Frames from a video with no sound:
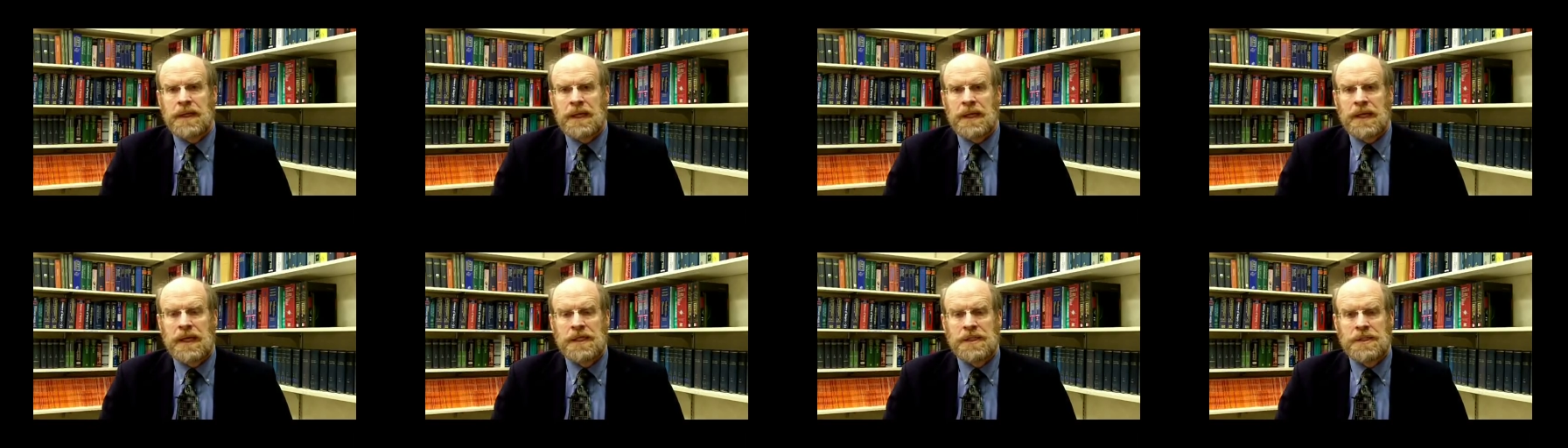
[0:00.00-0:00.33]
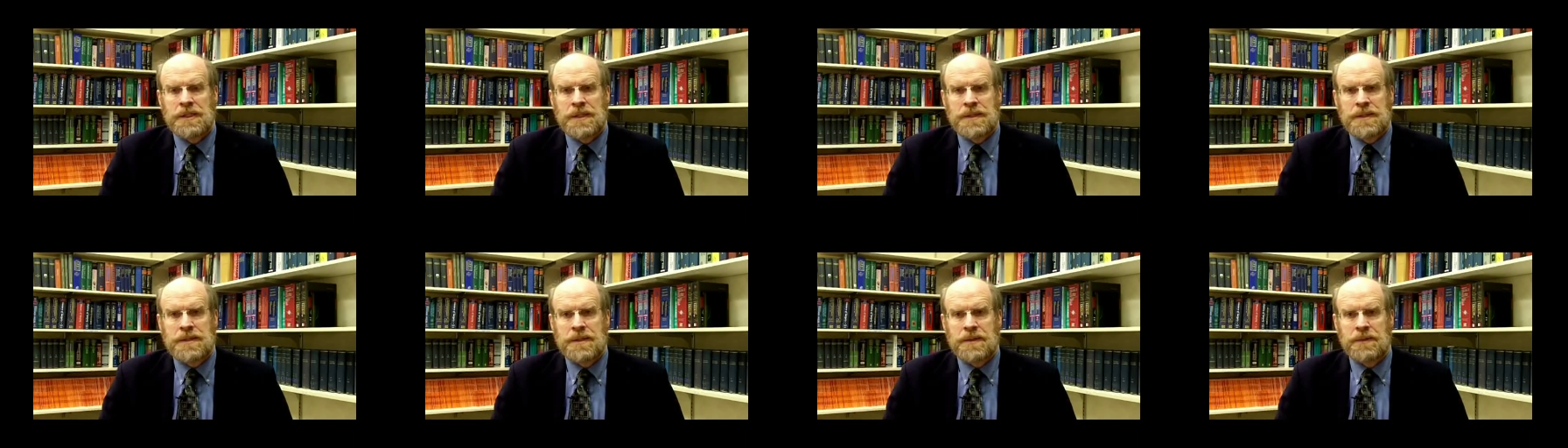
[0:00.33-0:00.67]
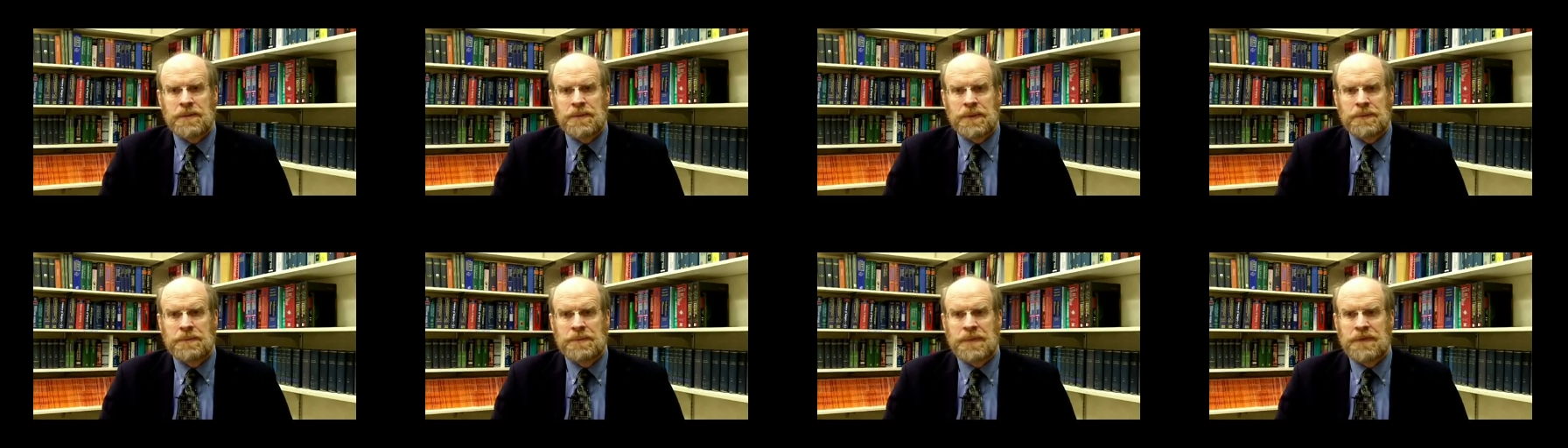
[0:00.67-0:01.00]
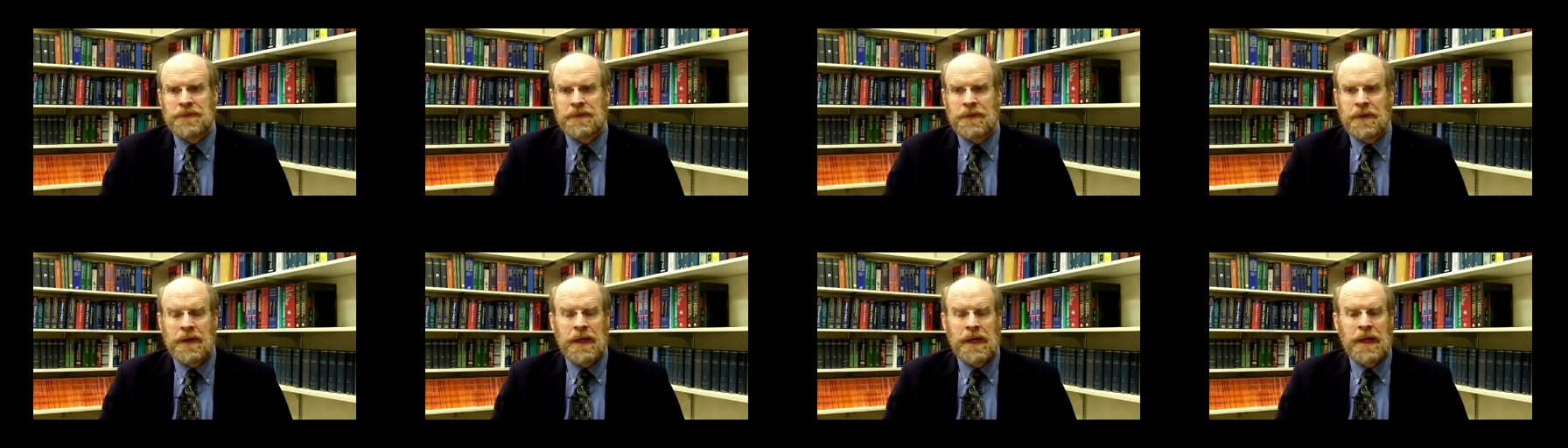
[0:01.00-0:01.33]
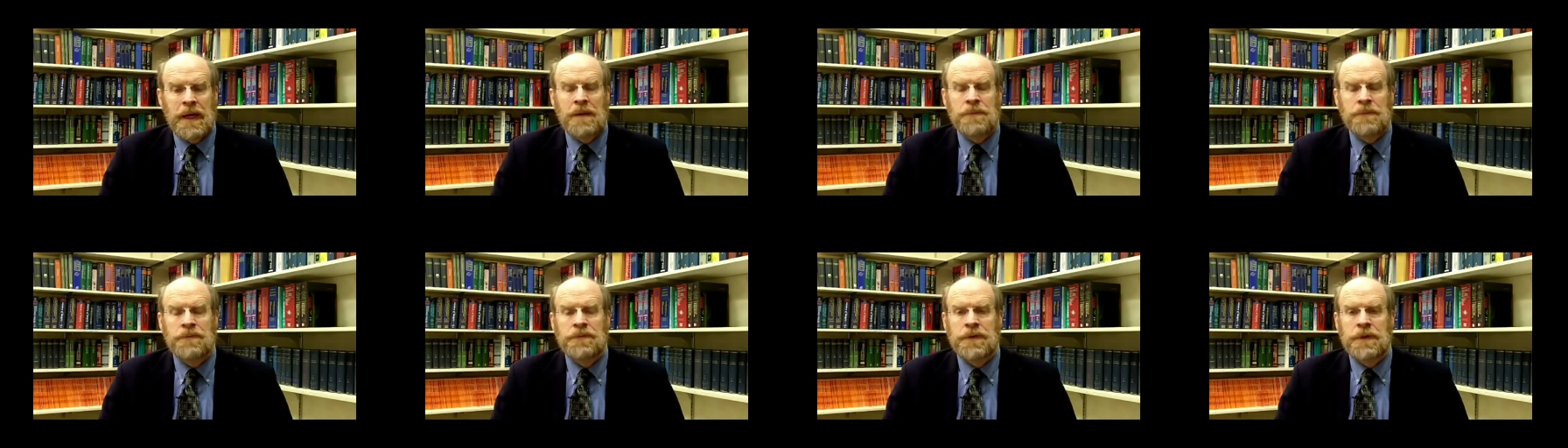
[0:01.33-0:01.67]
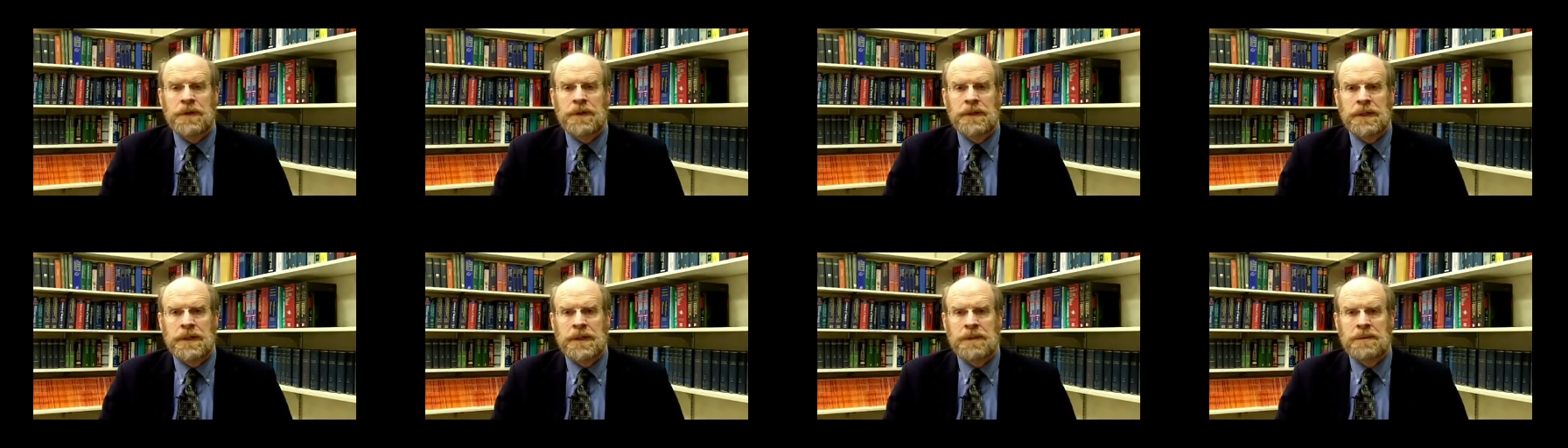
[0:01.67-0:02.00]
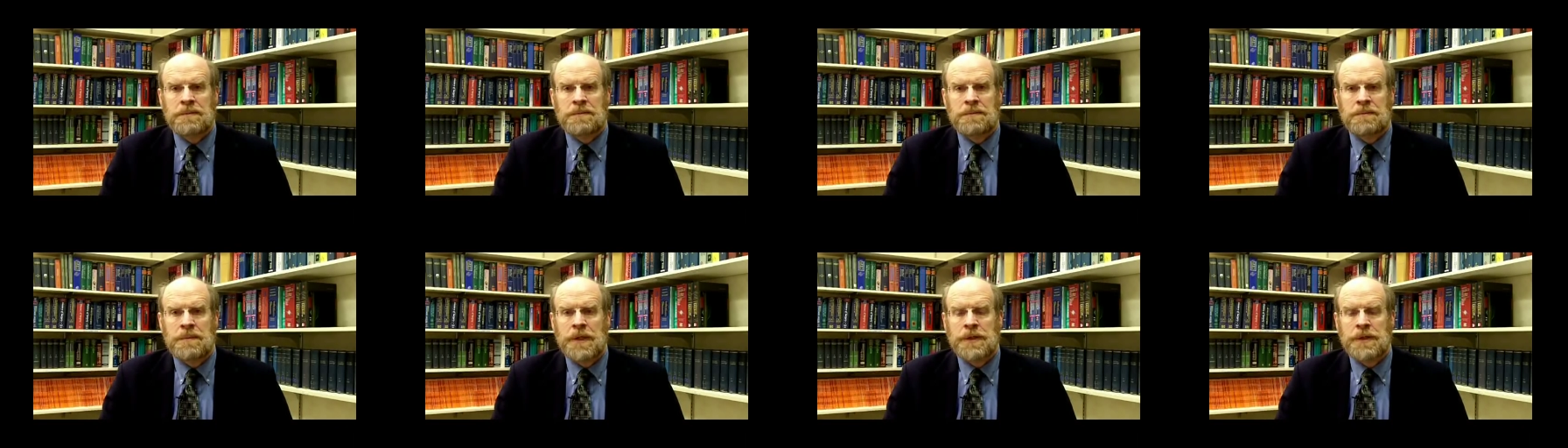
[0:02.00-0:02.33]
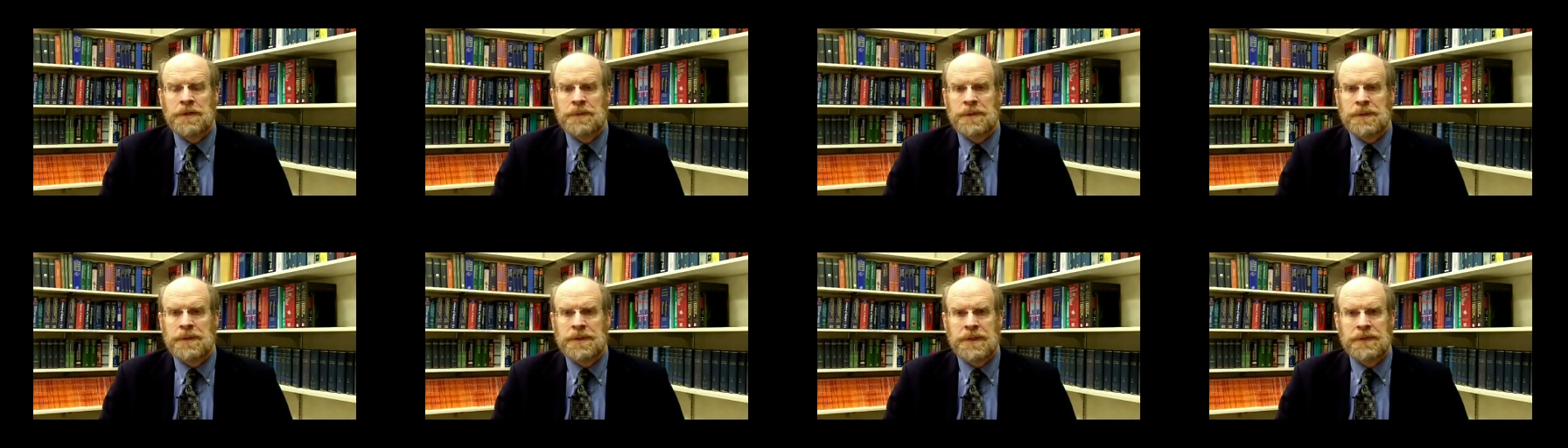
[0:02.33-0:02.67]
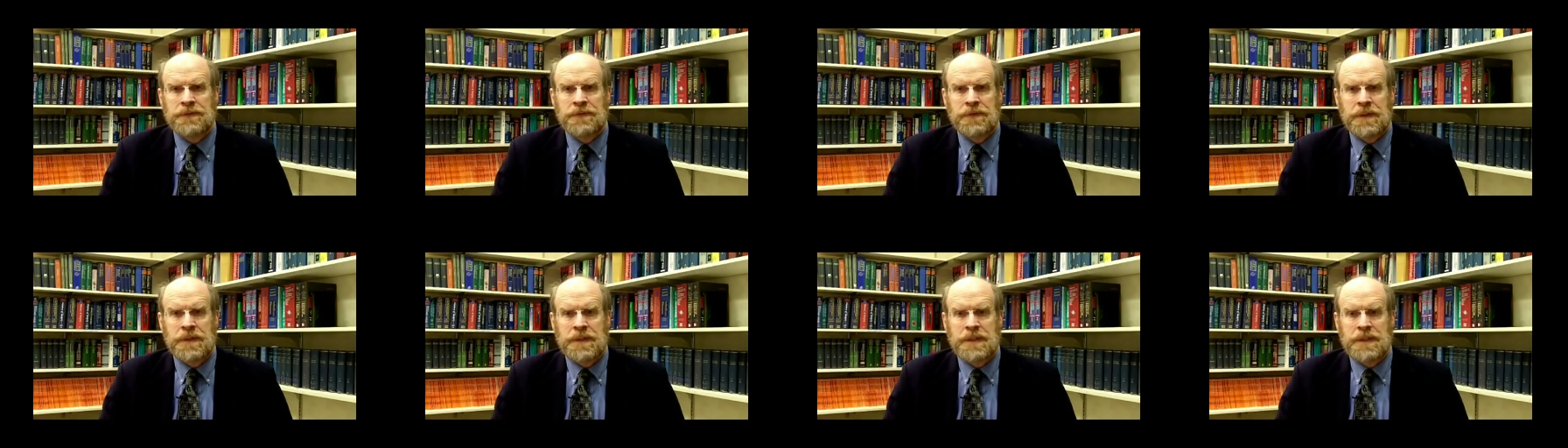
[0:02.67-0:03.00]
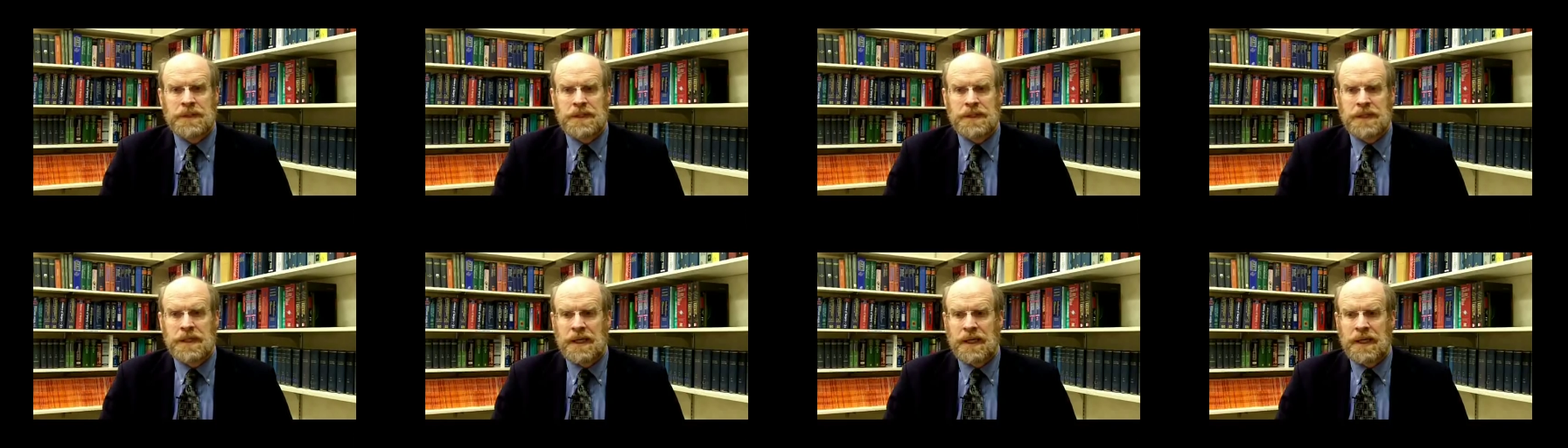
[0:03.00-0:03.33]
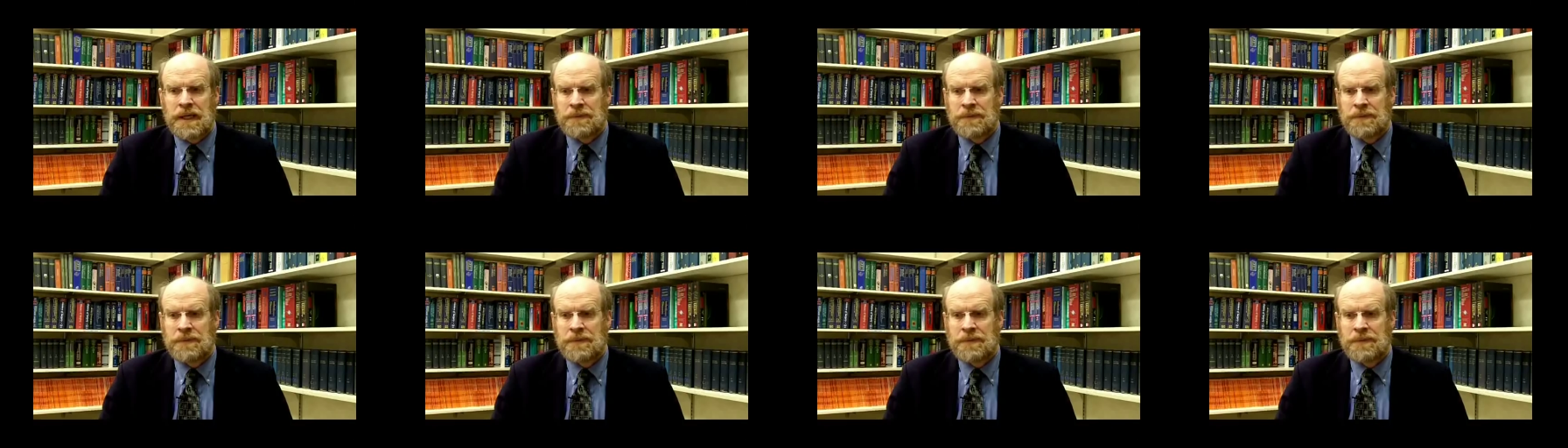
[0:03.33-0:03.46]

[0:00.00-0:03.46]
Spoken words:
agents that would be very helpful in multiple different